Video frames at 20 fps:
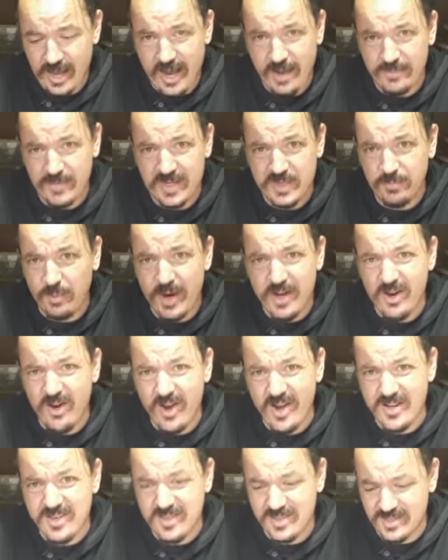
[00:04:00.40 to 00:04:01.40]
They spray
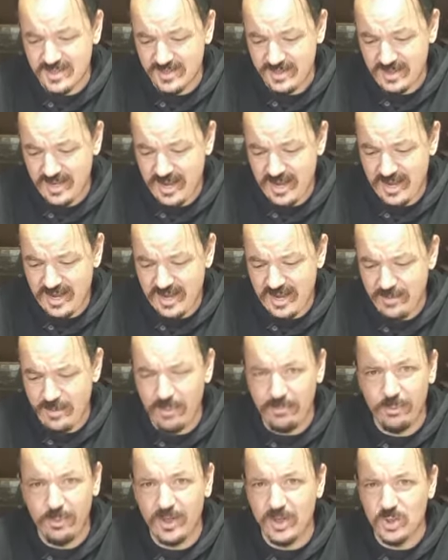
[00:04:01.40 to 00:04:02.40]
nice. I'm
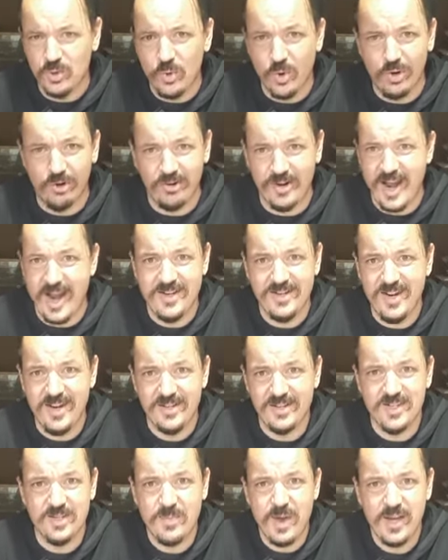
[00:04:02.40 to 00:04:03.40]
pretty sure Createx
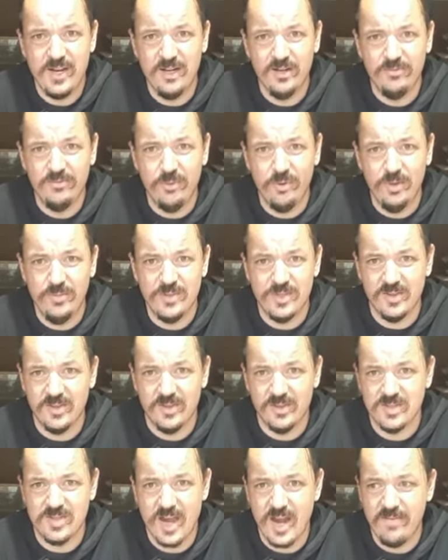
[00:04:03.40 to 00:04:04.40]
is making it for them, so they're the
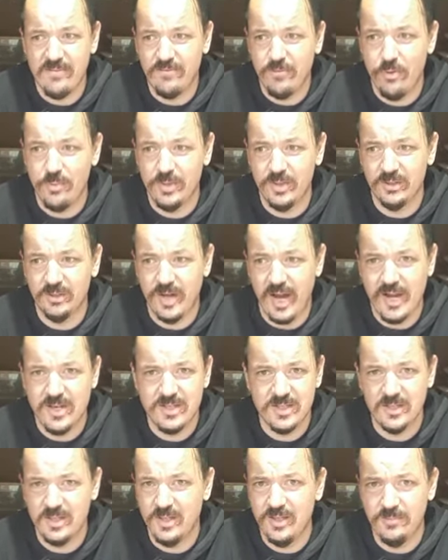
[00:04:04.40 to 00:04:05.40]
same formula as
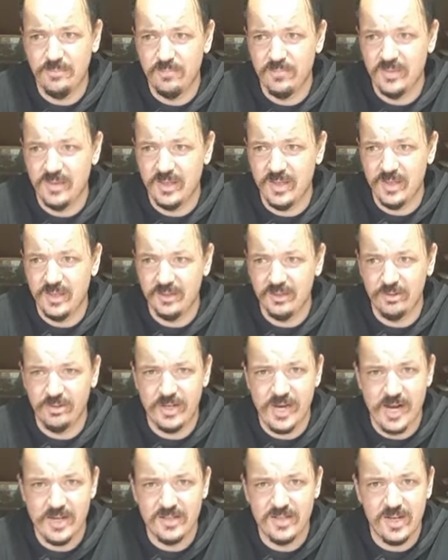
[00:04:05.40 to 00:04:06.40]
the
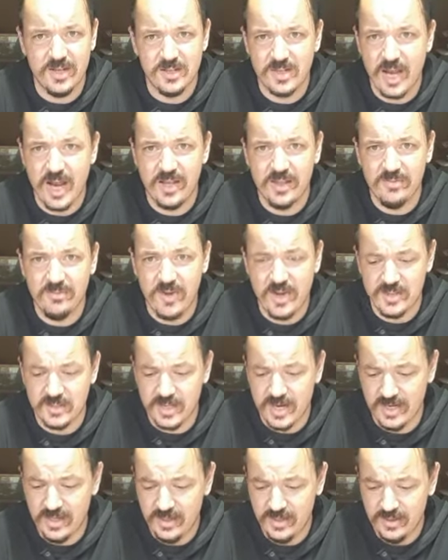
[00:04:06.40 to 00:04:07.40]
Createx and the fast
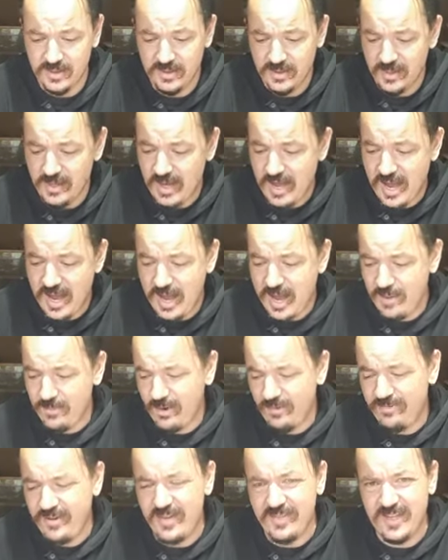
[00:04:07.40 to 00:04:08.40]
colour. I
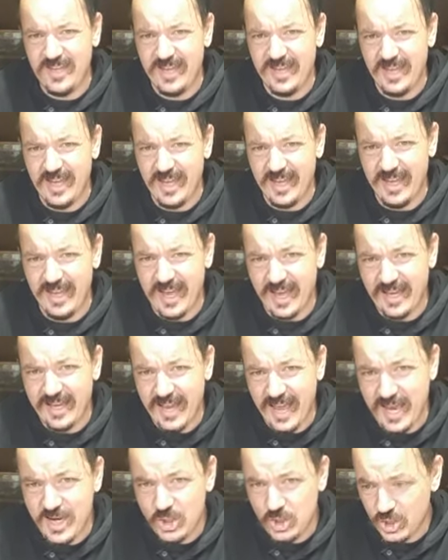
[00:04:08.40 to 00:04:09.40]
found the
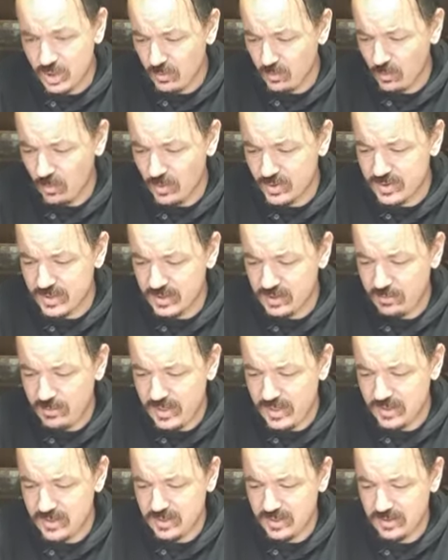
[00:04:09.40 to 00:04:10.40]
adhesion wasn't the
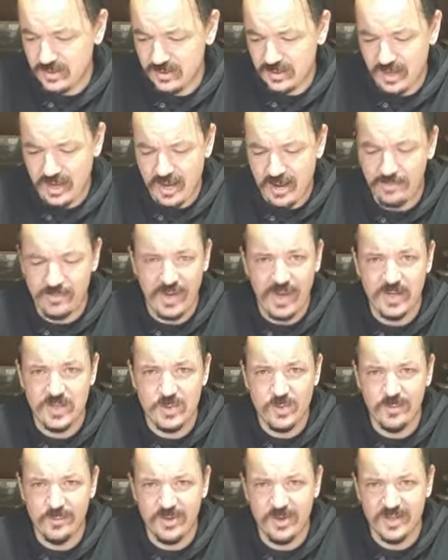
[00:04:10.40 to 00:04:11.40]
best, hence why
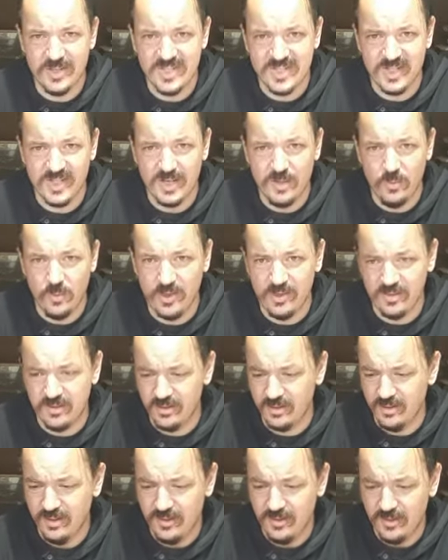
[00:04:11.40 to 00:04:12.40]
I'm kind of sticking with
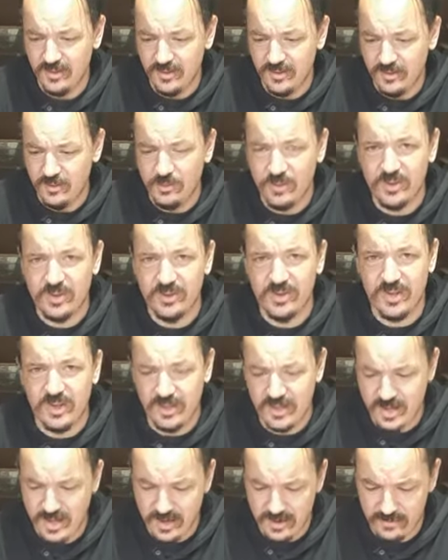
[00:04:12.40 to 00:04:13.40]
the
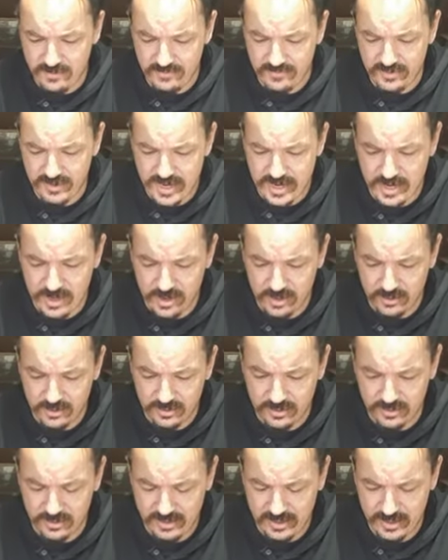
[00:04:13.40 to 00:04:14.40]
Vallejo.
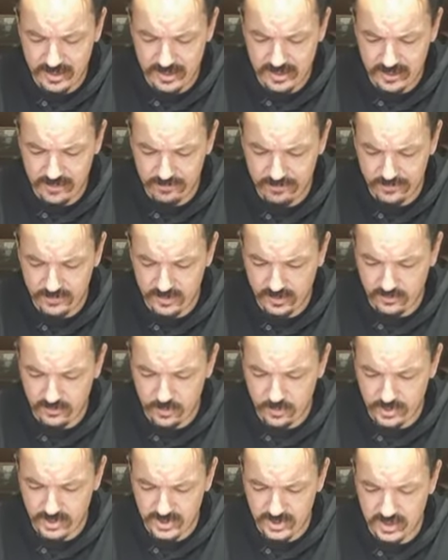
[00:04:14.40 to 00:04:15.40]
Of
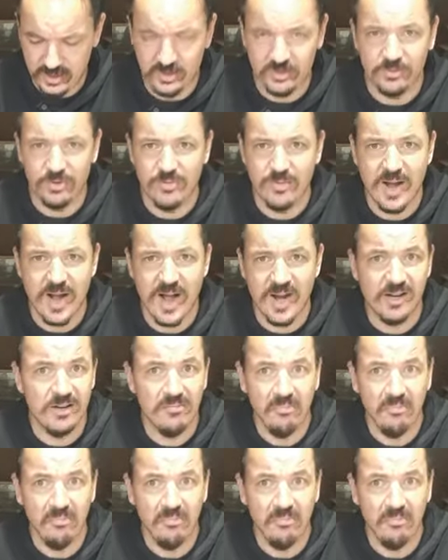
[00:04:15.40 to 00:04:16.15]
course, you can get it through Mark.